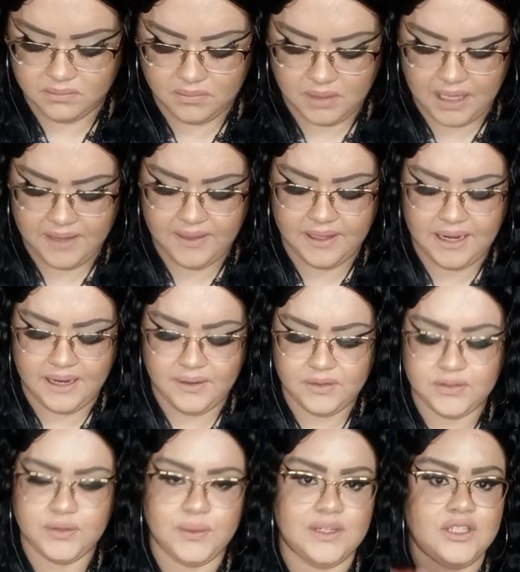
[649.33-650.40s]
And the Nine of
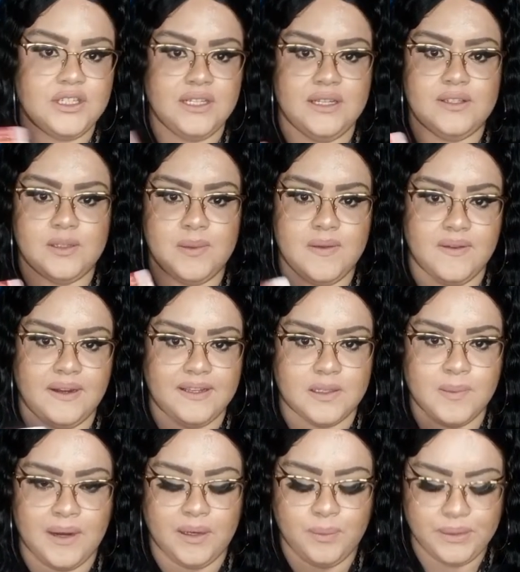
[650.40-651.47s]
Swords, she needs to be very
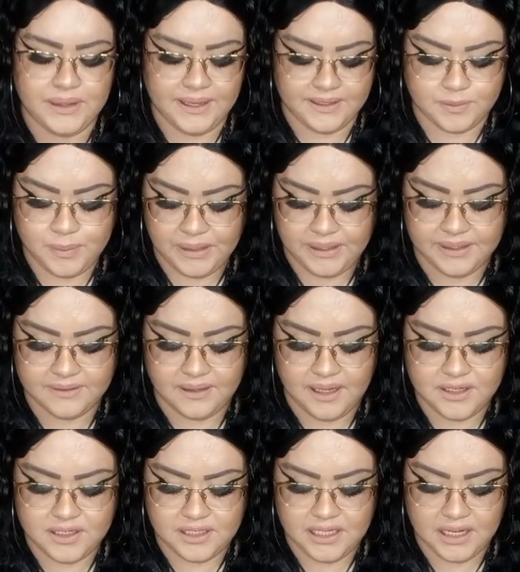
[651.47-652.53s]
smart with this because
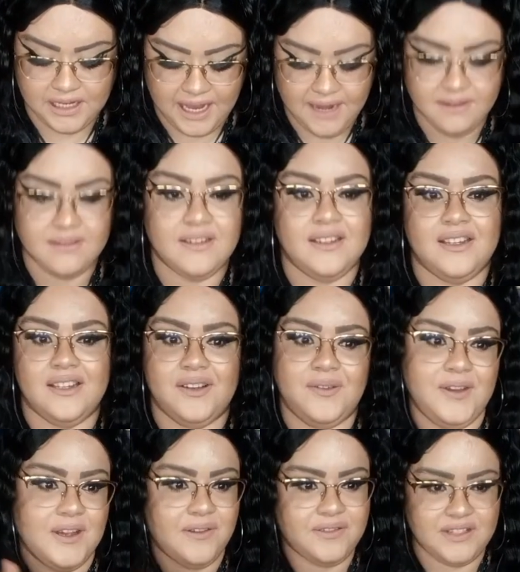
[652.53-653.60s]
allegedly, again,
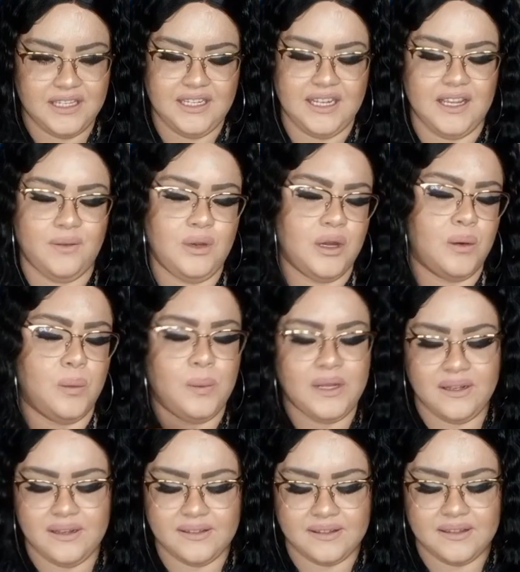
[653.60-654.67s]
we all seen it, we all
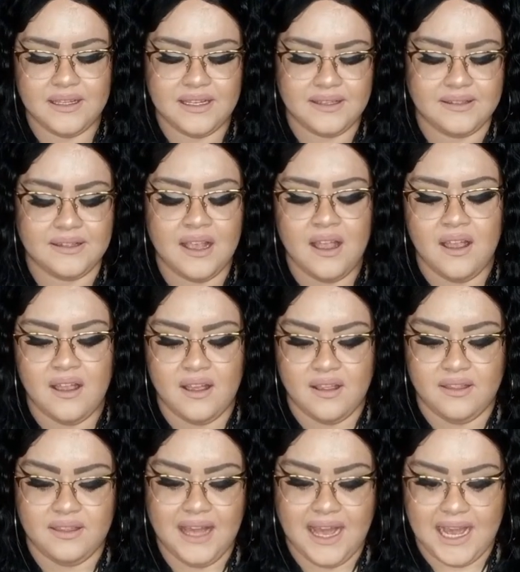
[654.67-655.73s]
witnessed this,
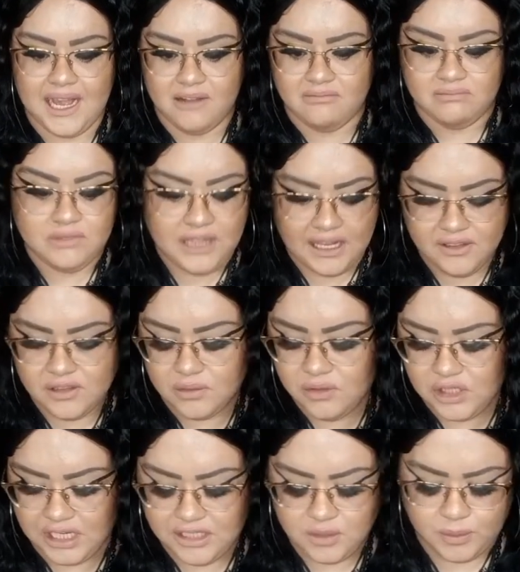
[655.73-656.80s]
that things don't
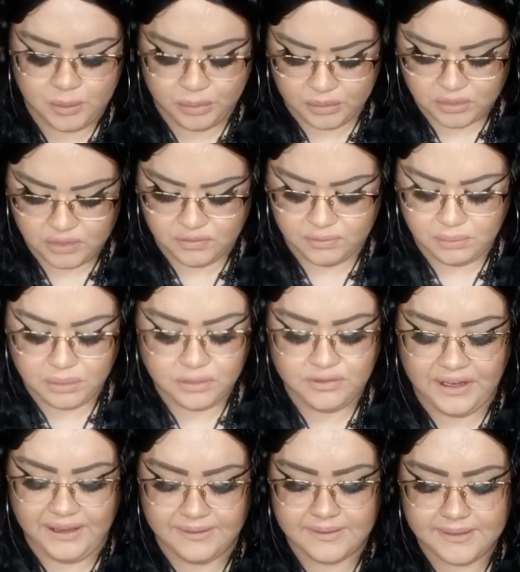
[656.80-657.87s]
change with
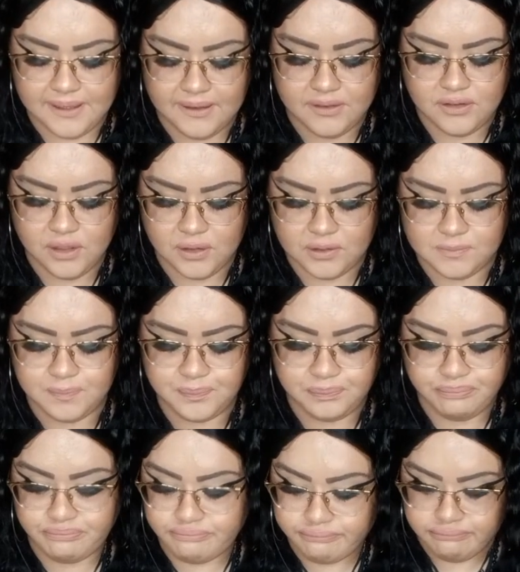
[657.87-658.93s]
Blueface. So
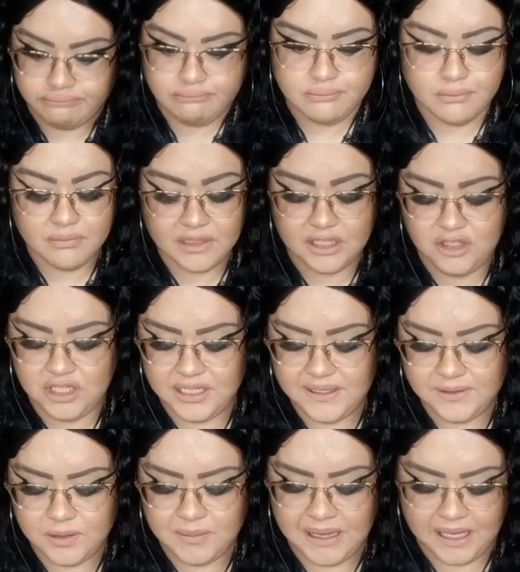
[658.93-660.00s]
she
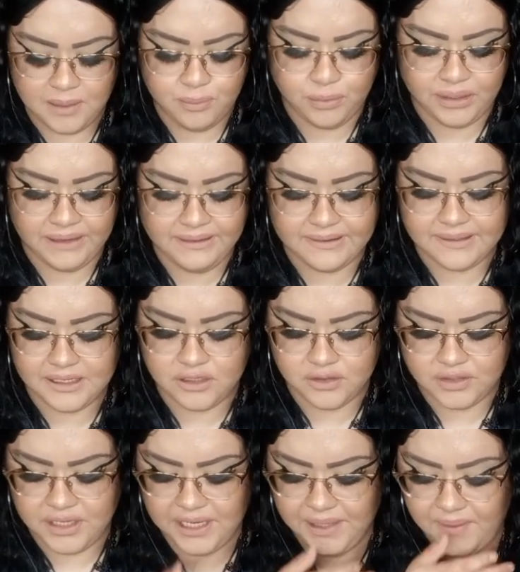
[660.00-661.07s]
needs to make important
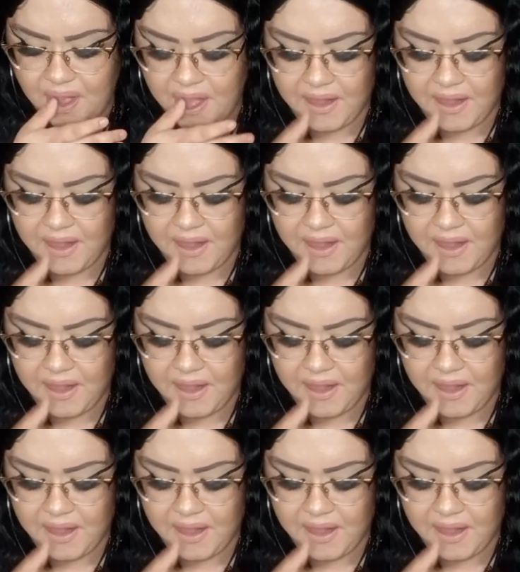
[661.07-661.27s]
decisions here.